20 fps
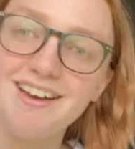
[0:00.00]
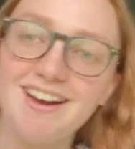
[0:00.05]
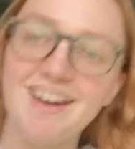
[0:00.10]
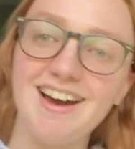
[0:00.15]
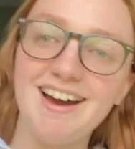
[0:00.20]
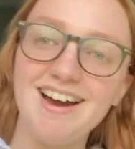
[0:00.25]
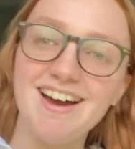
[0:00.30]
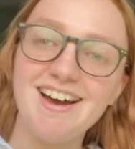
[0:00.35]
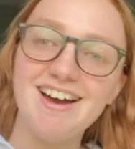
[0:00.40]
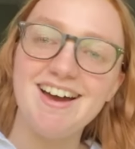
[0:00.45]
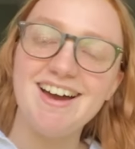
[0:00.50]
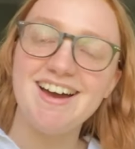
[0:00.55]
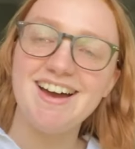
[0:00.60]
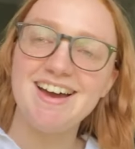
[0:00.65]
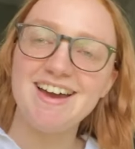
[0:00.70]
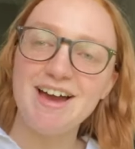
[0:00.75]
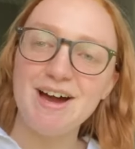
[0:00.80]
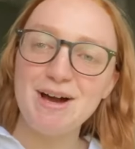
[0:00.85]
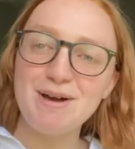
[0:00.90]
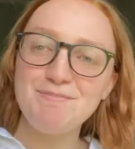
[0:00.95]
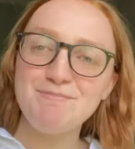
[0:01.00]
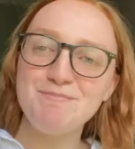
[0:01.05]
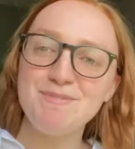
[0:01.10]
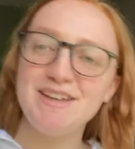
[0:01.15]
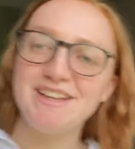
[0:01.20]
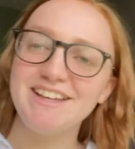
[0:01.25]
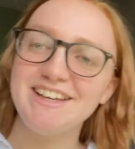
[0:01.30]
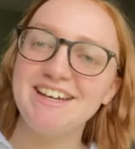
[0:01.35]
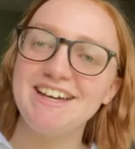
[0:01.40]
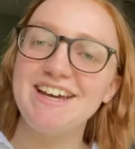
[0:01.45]
Hi, I'm
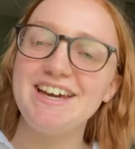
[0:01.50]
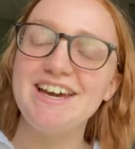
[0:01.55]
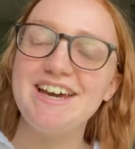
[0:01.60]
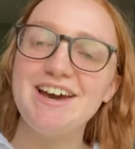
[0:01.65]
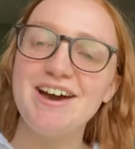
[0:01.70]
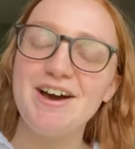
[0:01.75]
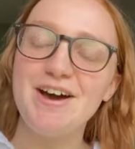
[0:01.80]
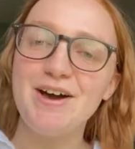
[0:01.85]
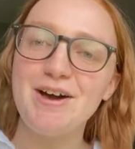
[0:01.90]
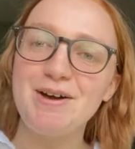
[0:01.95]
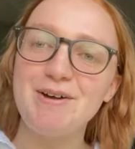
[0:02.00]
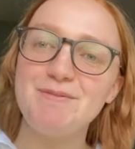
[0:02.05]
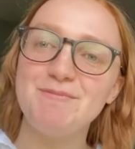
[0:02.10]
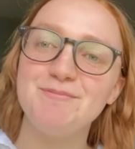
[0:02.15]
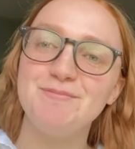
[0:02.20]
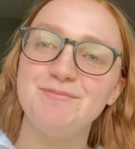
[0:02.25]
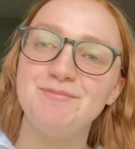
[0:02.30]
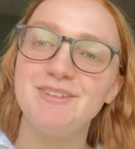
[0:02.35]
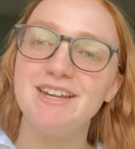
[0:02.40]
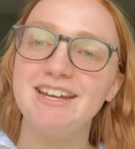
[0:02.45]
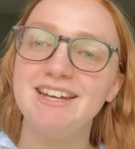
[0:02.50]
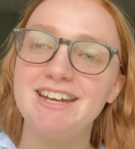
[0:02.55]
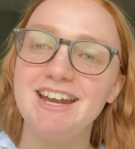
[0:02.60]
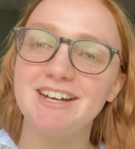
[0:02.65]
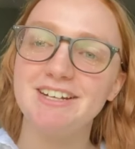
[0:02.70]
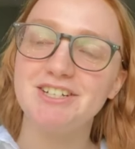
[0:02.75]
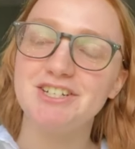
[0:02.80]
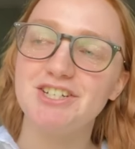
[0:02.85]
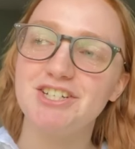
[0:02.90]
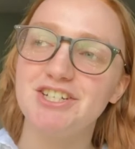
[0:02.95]
Millie, and
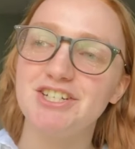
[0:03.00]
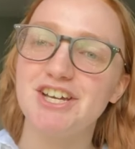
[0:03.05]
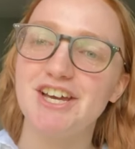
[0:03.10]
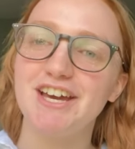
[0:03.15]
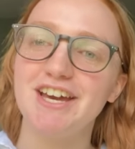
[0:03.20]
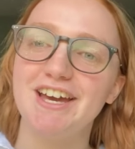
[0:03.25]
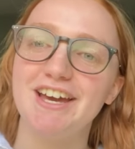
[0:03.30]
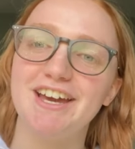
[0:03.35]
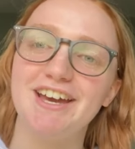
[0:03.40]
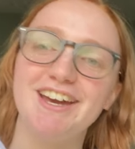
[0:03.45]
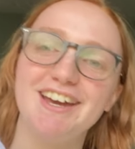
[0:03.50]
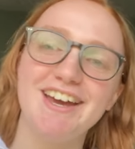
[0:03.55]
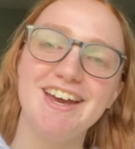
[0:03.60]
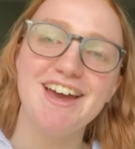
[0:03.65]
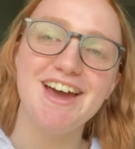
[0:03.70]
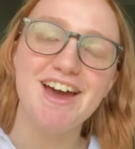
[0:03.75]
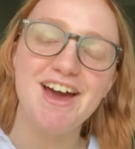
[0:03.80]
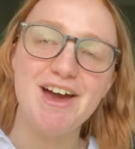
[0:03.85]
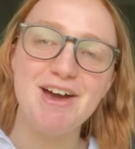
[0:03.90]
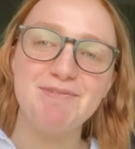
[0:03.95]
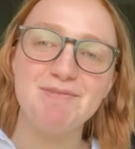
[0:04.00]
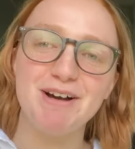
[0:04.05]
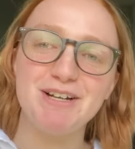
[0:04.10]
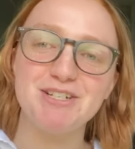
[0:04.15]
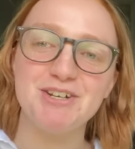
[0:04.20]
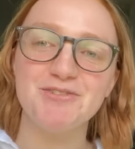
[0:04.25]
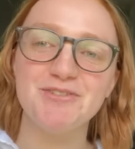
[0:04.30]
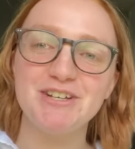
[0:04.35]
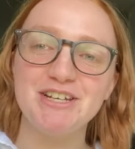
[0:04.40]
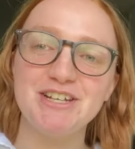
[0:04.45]
next year I
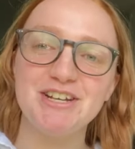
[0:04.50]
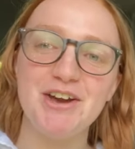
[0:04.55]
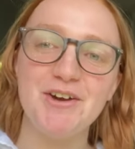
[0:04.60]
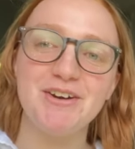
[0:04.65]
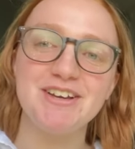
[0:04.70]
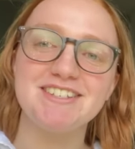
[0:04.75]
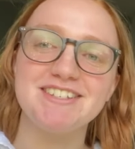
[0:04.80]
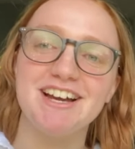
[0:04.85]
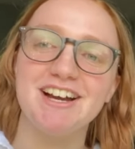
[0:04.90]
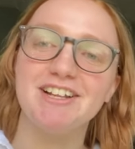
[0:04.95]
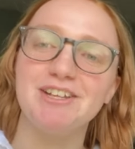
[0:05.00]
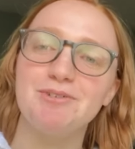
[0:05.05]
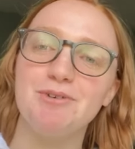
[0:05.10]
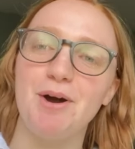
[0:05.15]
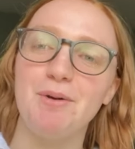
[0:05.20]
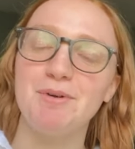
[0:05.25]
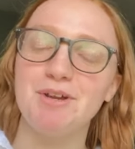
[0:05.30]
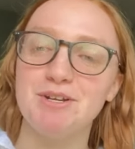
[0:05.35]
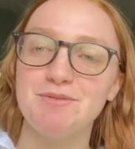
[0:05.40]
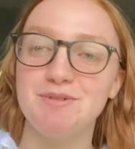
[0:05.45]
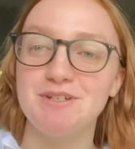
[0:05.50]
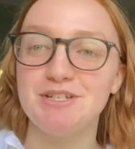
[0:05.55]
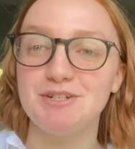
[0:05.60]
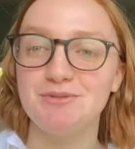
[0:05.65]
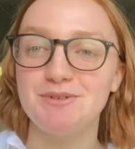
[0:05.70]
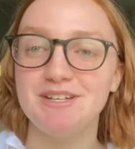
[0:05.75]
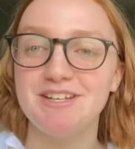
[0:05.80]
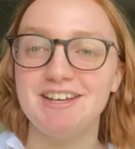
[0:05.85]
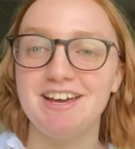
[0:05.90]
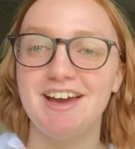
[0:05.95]
don't really know exactly what I'm going to be
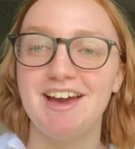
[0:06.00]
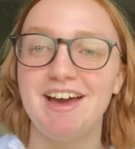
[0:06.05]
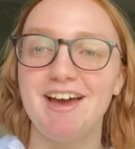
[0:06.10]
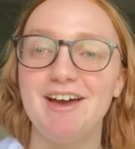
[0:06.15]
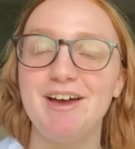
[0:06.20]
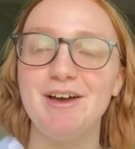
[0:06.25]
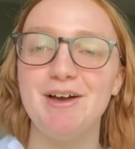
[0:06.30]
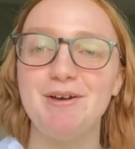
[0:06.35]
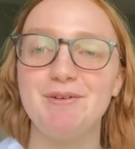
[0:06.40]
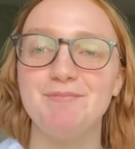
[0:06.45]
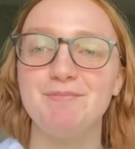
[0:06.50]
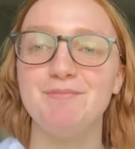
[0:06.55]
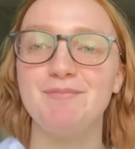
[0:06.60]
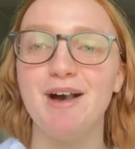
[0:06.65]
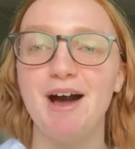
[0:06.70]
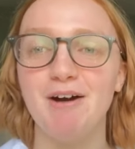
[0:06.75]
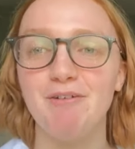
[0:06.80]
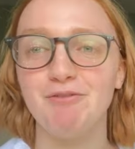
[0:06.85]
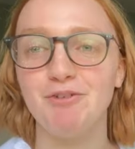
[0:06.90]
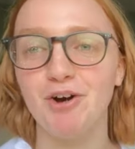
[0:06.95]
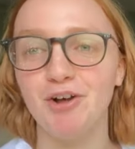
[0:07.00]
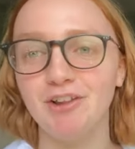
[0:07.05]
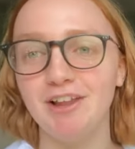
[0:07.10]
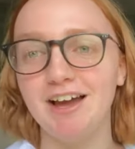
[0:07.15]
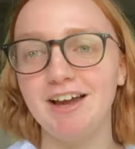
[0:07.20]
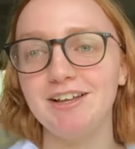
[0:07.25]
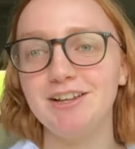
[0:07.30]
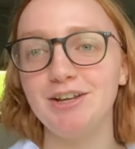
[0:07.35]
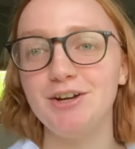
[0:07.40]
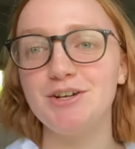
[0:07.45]
doing yet. I've got
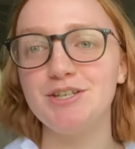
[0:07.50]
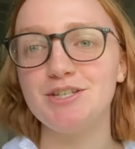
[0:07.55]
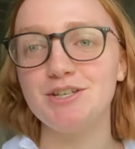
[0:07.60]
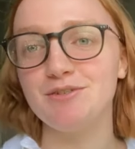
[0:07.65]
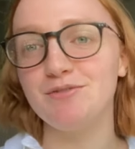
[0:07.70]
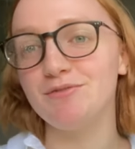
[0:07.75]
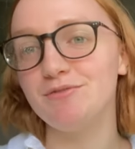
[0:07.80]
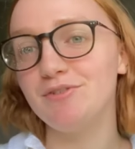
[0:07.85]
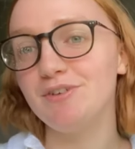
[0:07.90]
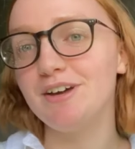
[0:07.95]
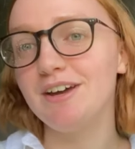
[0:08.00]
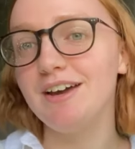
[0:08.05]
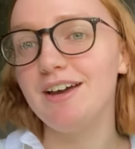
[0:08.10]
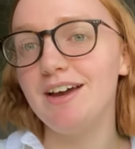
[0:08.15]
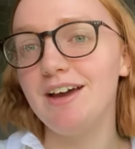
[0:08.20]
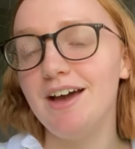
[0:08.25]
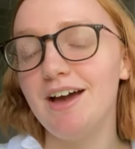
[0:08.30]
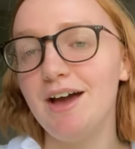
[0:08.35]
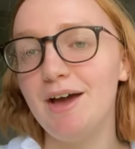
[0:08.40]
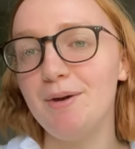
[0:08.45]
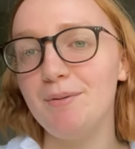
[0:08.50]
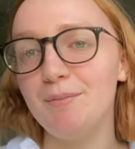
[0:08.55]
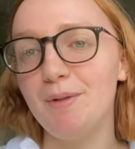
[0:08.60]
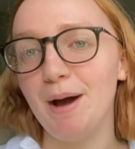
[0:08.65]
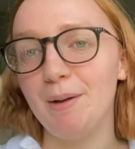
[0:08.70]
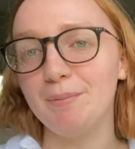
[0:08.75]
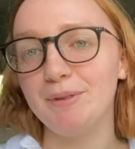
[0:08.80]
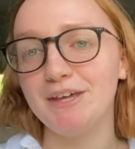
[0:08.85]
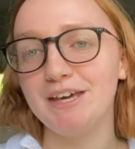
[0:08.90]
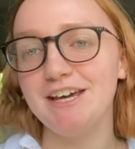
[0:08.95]
like loads of
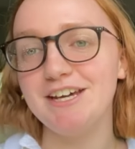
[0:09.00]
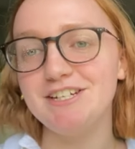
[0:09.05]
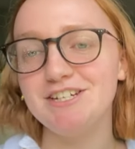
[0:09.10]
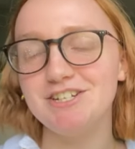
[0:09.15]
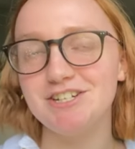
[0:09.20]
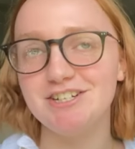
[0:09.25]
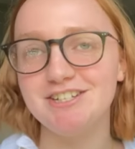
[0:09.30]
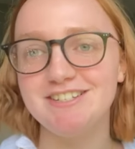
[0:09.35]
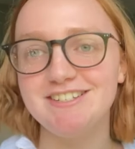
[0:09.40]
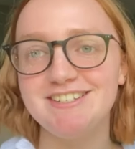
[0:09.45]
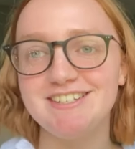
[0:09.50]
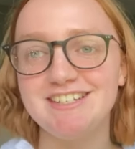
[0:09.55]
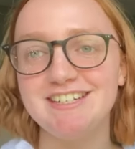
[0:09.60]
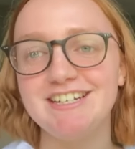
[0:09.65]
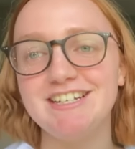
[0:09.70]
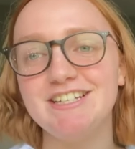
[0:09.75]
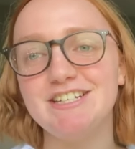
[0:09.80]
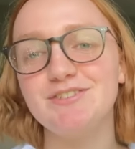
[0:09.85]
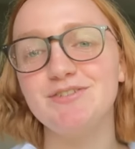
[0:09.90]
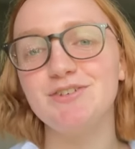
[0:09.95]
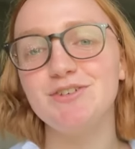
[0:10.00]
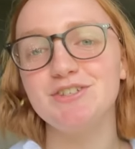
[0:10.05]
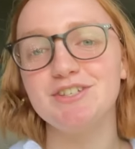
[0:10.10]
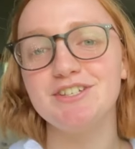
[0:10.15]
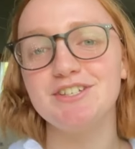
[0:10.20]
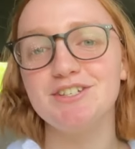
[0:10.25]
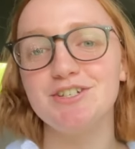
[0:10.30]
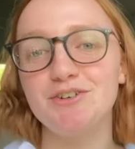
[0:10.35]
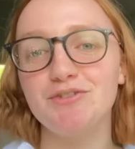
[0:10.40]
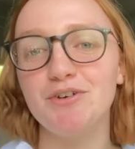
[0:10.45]
applications and interviews
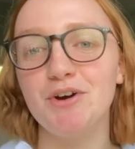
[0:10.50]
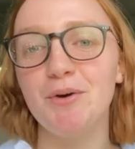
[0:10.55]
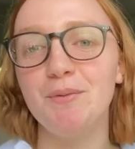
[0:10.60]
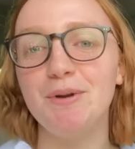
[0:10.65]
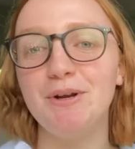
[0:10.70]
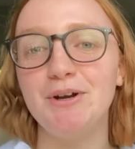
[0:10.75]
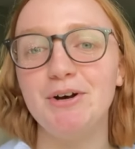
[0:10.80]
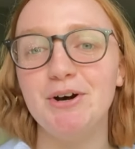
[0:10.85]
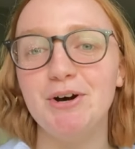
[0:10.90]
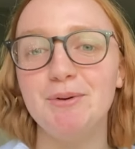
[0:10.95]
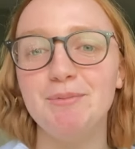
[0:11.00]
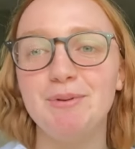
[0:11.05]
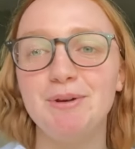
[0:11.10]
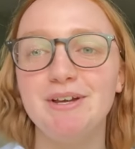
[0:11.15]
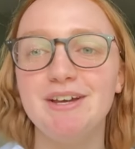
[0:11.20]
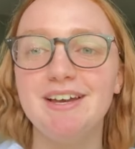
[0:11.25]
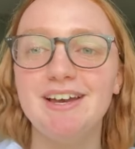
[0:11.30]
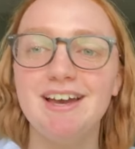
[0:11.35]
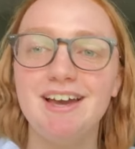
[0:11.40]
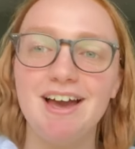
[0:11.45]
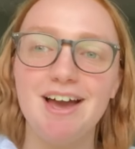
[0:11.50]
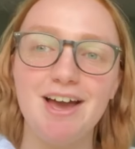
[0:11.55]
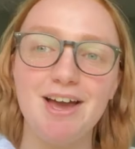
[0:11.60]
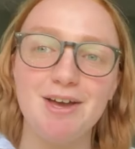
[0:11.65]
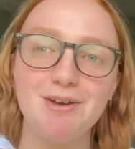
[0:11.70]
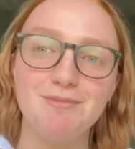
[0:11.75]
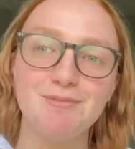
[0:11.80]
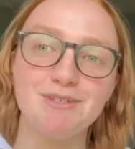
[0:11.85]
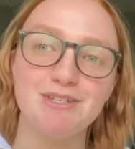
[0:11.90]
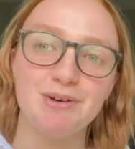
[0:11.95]
and stuff coming up,
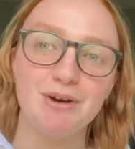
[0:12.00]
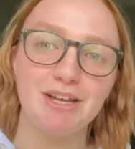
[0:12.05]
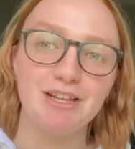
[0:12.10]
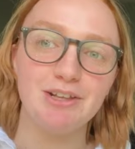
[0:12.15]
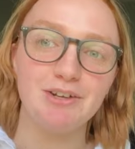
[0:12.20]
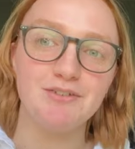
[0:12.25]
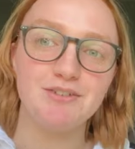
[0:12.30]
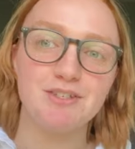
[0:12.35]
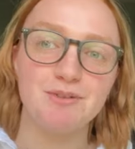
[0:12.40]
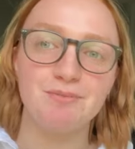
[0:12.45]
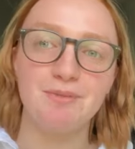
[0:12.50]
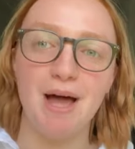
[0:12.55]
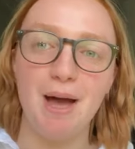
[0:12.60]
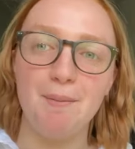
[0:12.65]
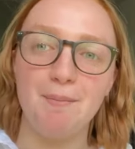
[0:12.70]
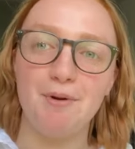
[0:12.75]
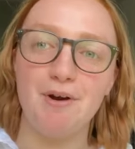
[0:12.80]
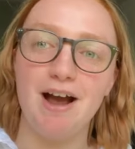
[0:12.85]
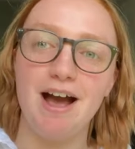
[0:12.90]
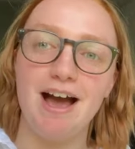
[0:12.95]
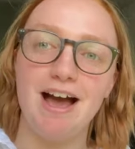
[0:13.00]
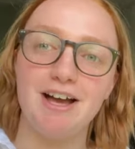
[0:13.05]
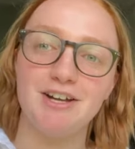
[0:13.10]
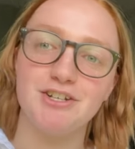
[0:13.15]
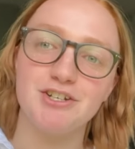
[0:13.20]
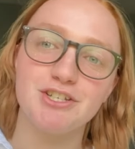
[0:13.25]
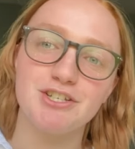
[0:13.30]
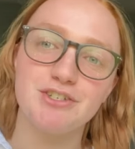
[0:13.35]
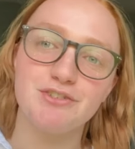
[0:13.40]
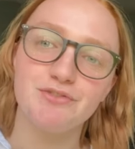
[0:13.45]
so I'd love some like prayer
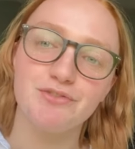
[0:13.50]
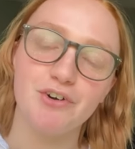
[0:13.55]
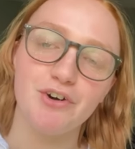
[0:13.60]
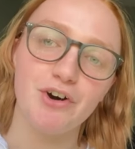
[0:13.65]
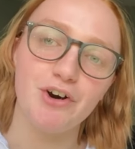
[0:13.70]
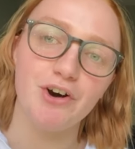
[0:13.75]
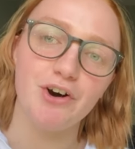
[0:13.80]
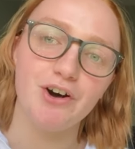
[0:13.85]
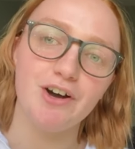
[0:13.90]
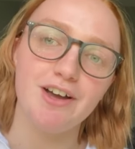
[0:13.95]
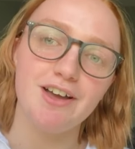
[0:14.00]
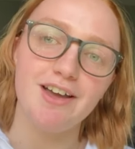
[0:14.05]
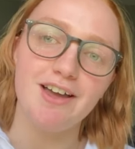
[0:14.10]
just for